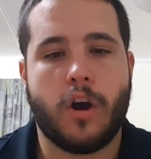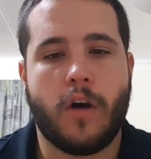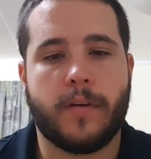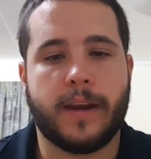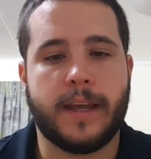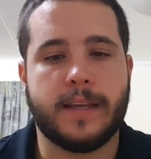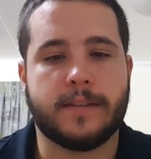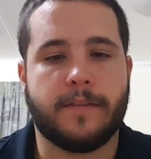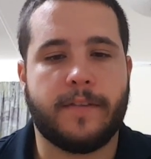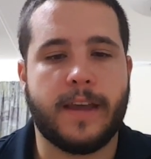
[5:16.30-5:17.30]
of unease
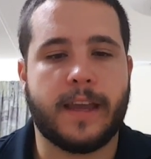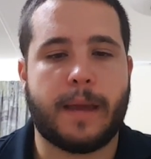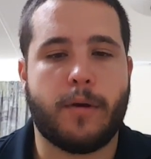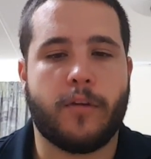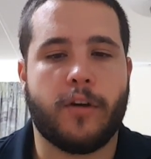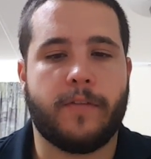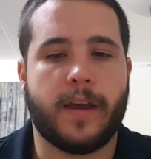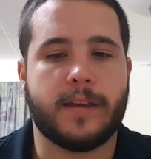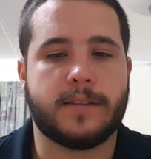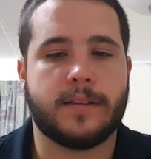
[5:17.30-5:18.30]
and fear came over her
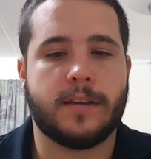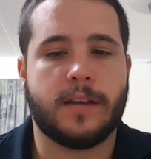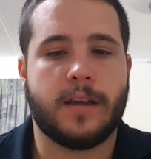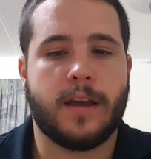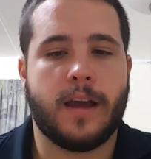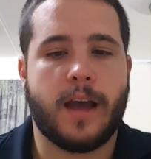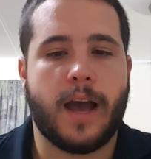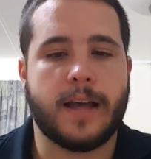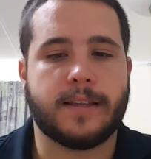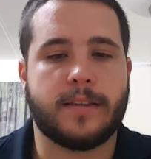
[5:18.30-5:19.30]
face,
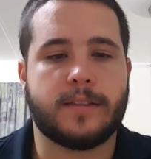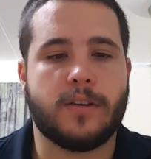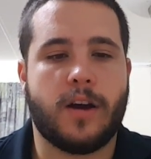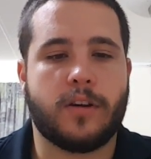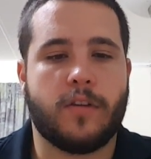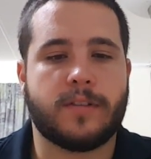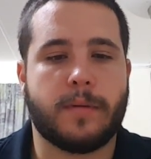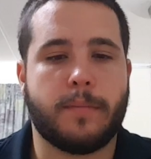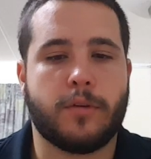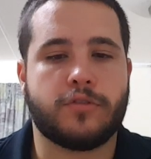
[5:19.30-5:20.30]
as at the sight of
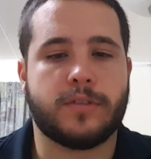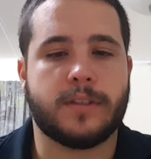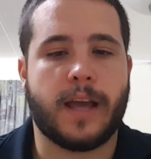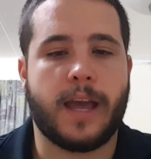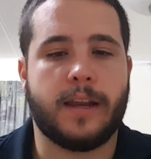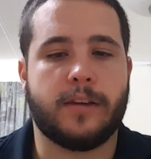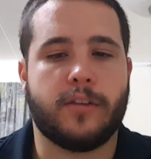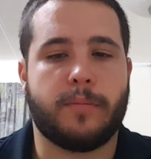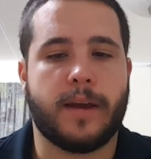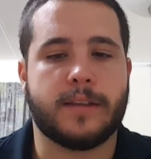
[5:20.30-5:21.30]
something monstrous and alien to
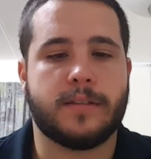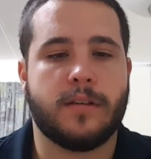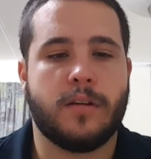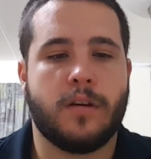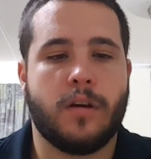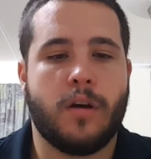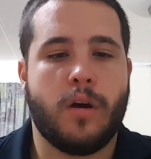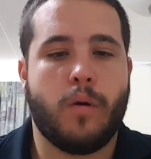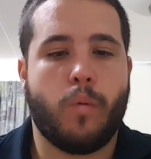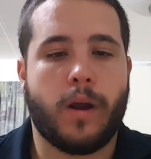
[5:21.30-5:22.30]
the place.
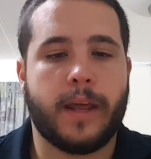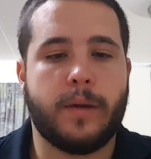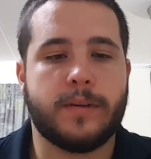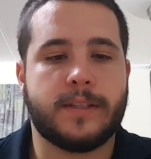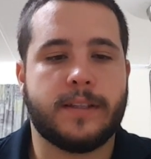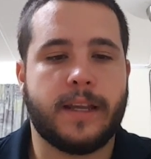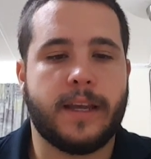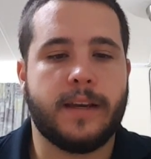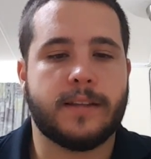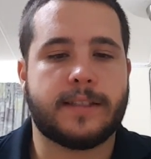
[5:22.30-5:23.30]
While he was
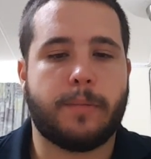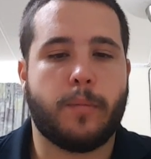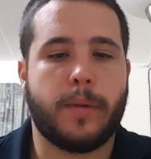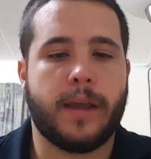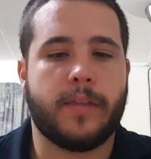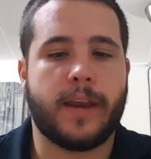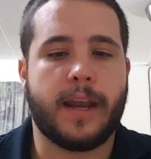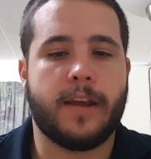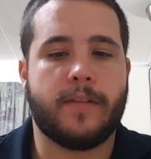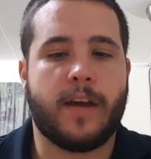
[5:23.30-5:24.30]
indeed somewhat bigger than
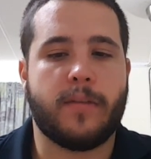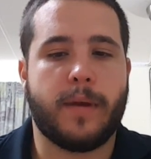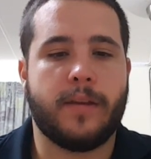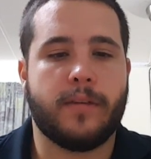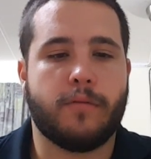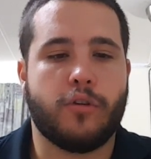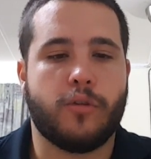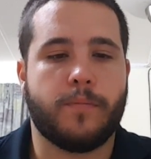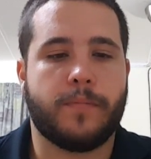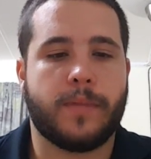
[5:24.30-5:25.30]
any of the other men in the
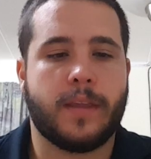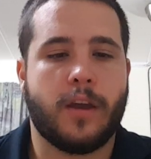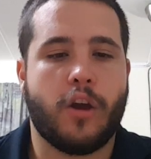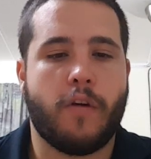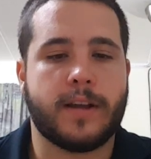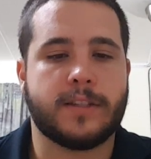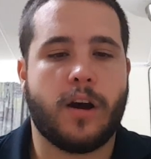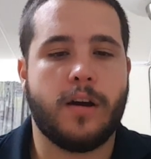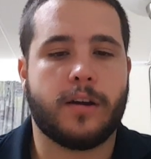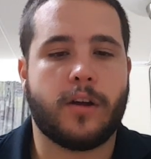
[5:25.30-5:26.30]
room, her
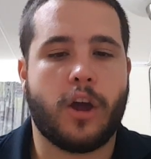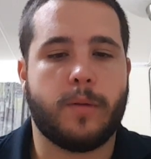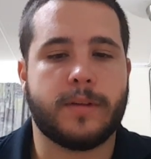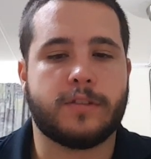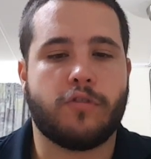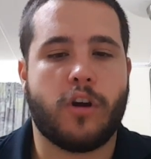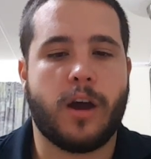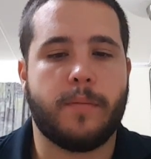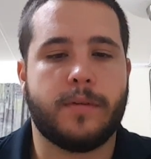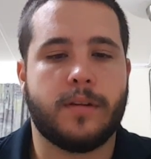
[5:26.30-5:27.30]
anxiety could only be
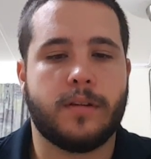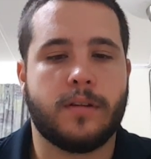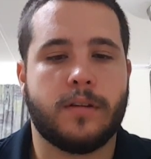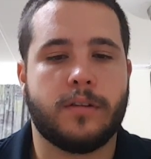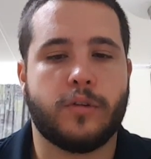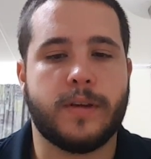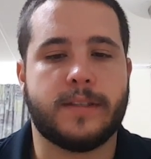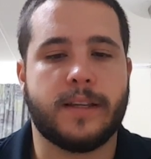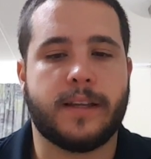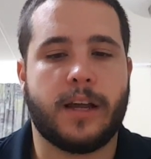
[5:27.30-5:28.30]
ascribed to
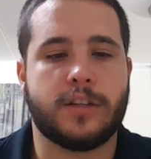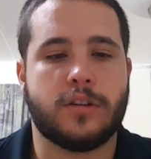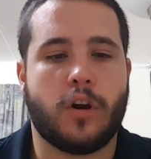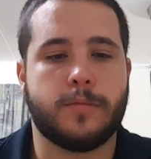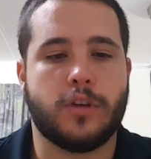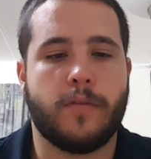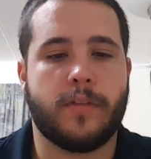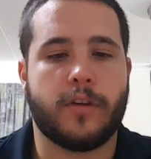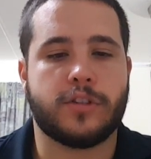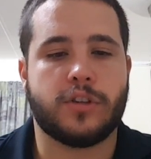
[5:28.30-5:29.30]
his intelligent,
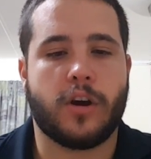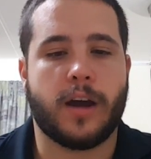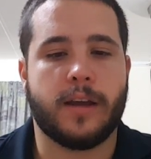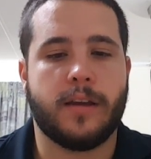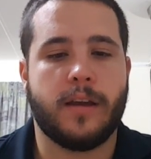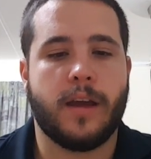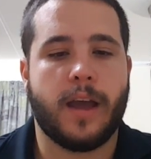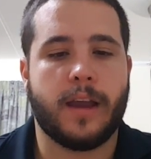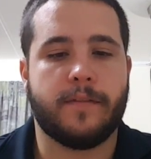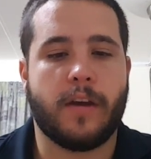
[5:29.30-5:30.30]
observant, though shy,
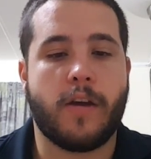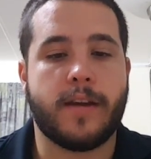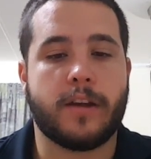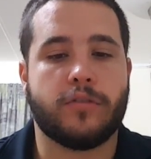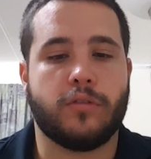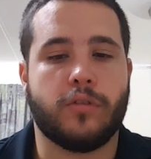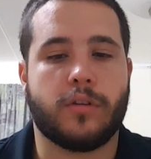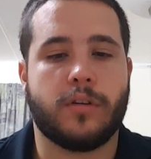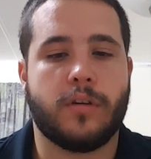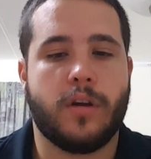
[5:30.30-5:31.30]
and very natural look,